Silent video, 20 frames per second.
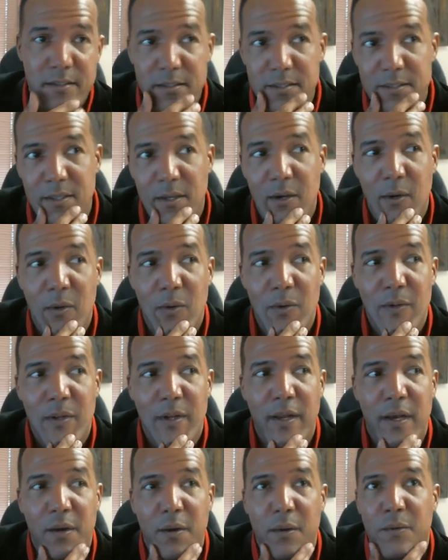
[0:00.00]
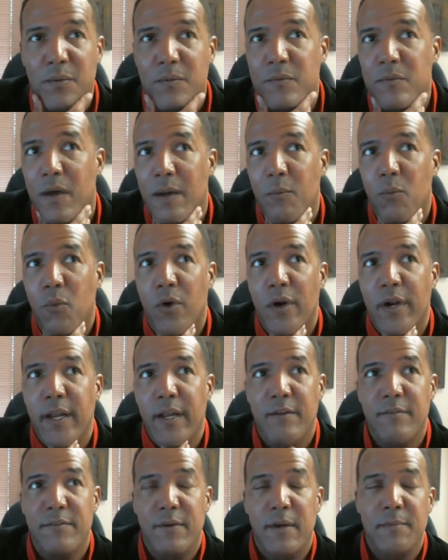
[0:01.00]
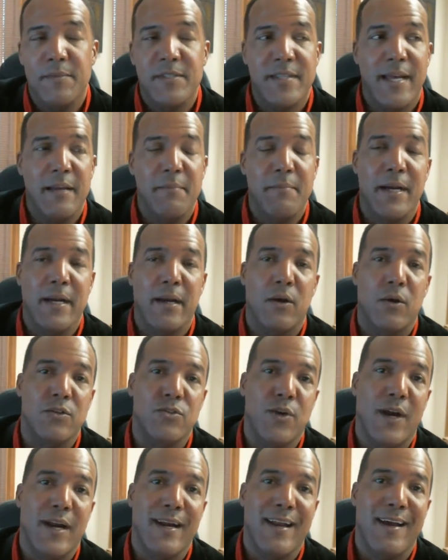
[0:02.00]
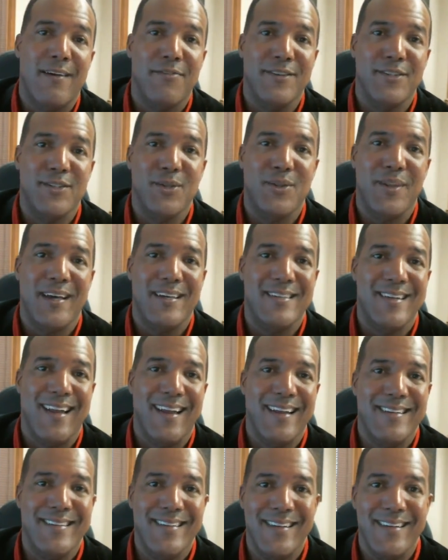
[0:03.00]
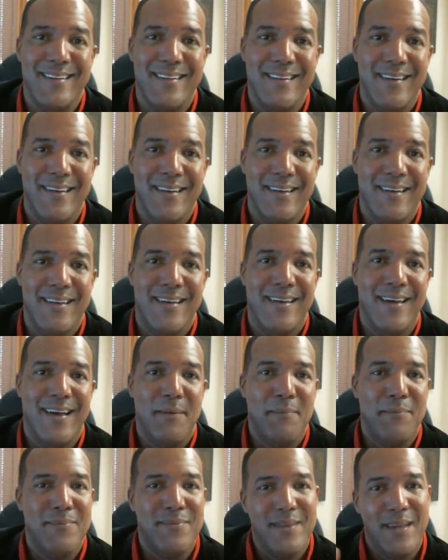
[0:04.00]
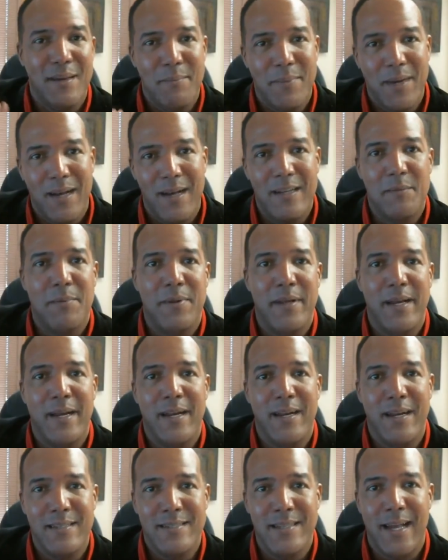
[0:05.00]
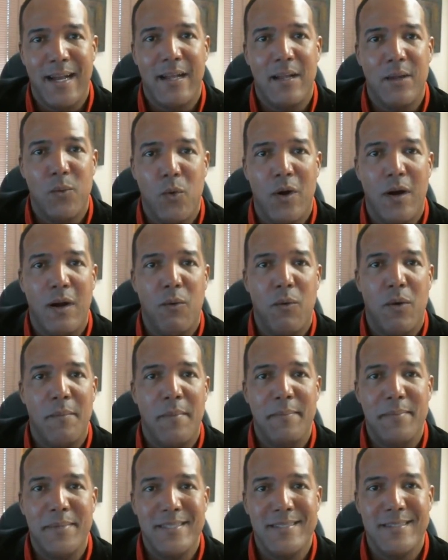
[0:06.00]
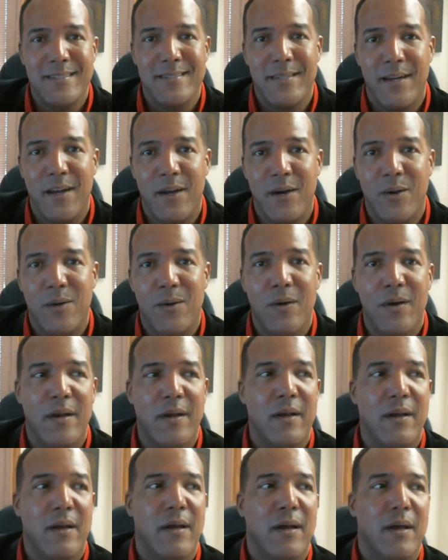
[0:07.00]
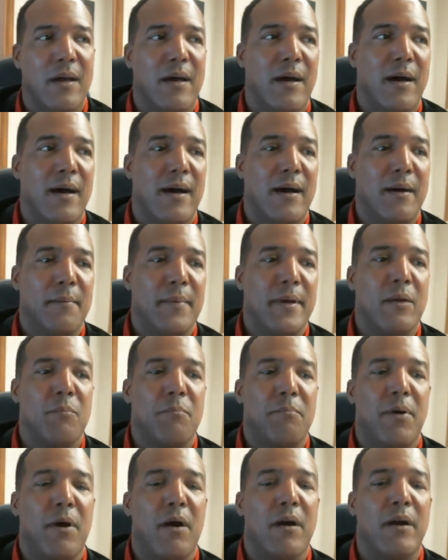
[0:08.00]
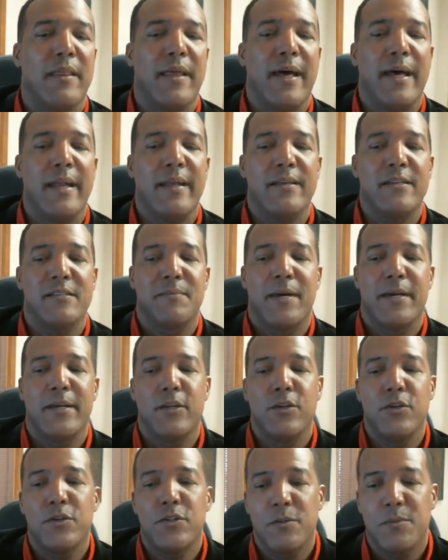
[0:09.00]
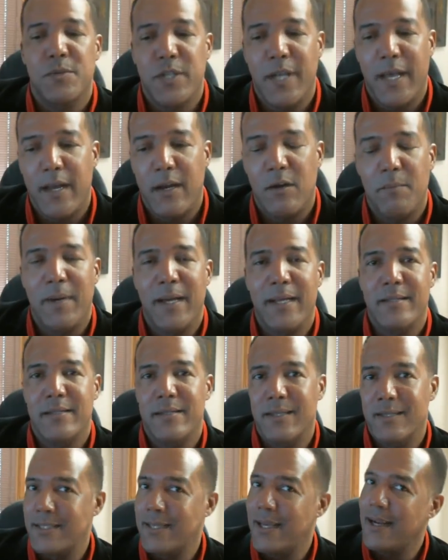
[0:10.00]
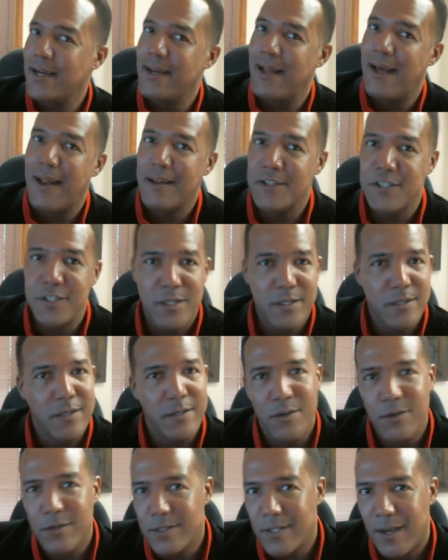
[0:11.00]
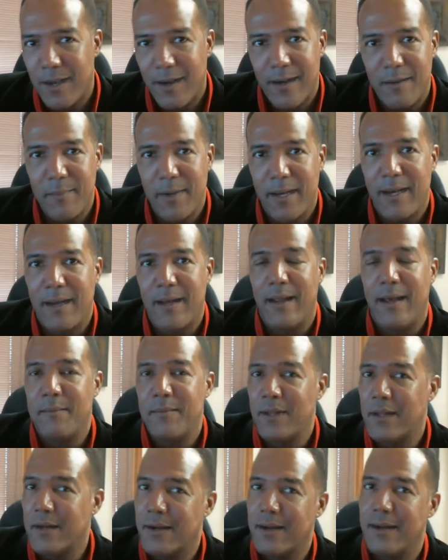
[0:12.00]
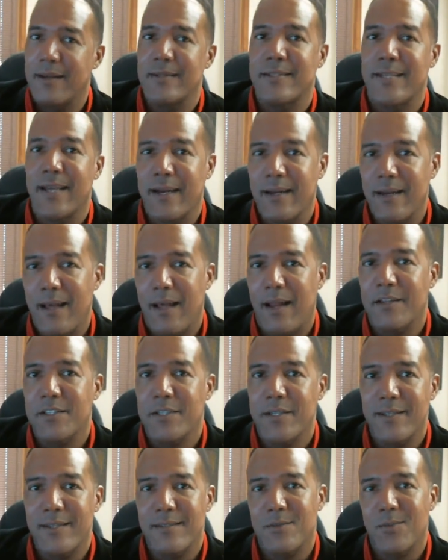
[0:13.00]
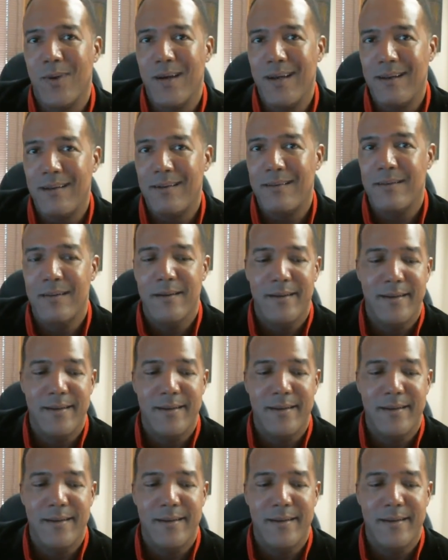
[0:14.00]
so you know i'm working i'm setting my goals right now for 2019 I'm I'm contemplating exactly where I want my business to go. Um, and part of that is my YouTube channel, my the technology that you're talking about. I'm looking at technology as well,